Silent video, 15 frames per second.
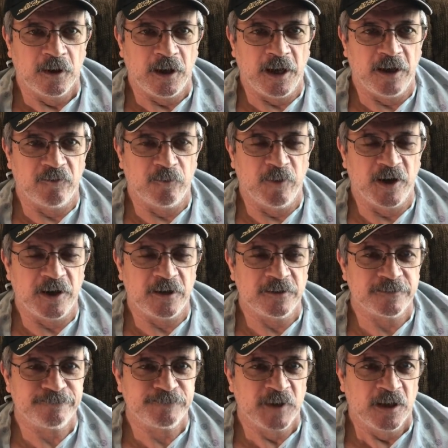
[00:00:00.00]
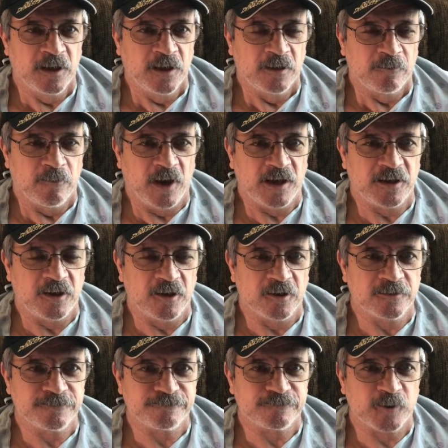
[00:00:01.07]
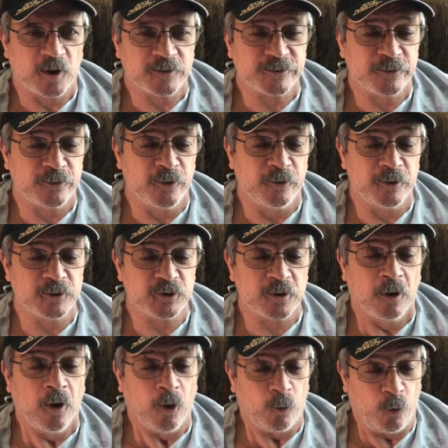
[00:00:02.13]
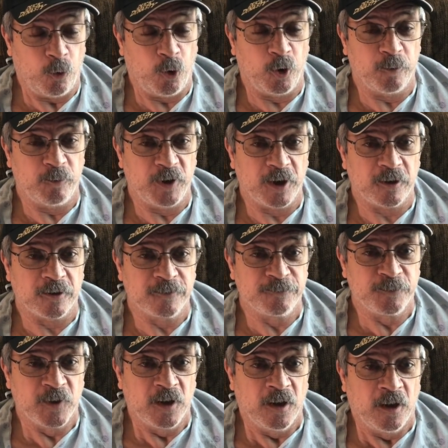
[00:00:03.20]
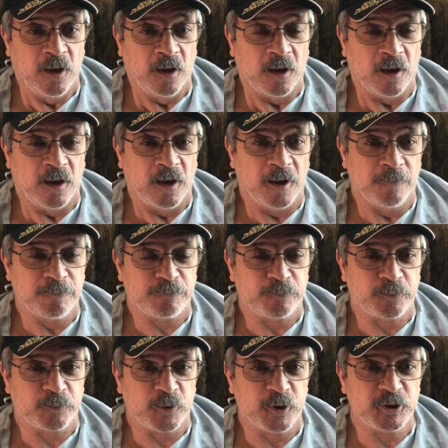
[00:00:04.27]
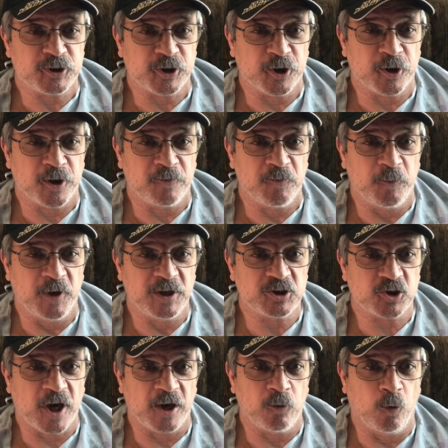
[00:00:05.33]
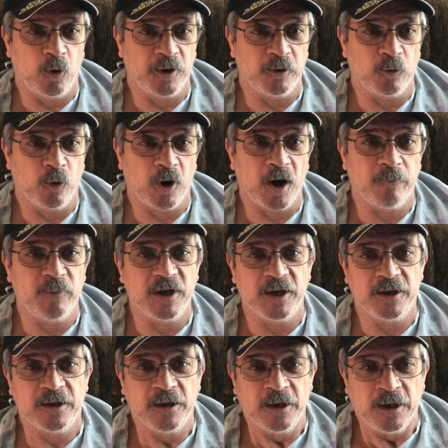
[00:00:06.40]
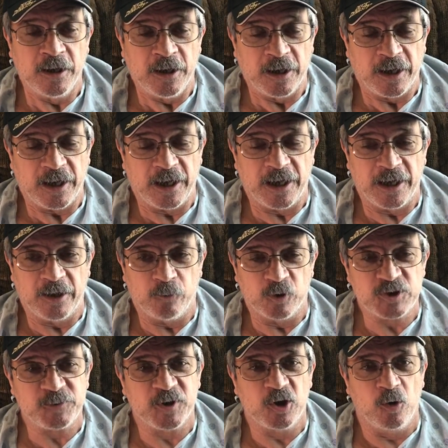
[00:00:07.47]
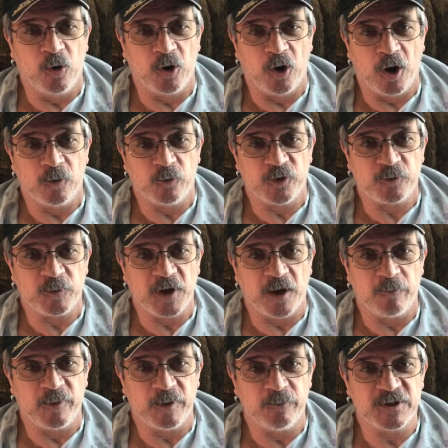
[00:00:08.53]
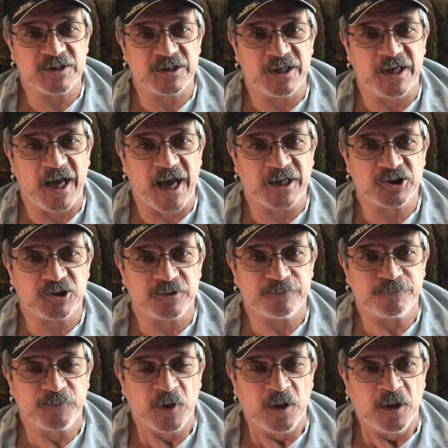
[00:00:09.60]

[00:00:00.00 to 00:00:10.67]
Hey everybody, Mike here, also known as Rollin Picker. I'm um, pretty sure everybody's tried to wonder where I've been and what's been going on with me. I've been missing in action.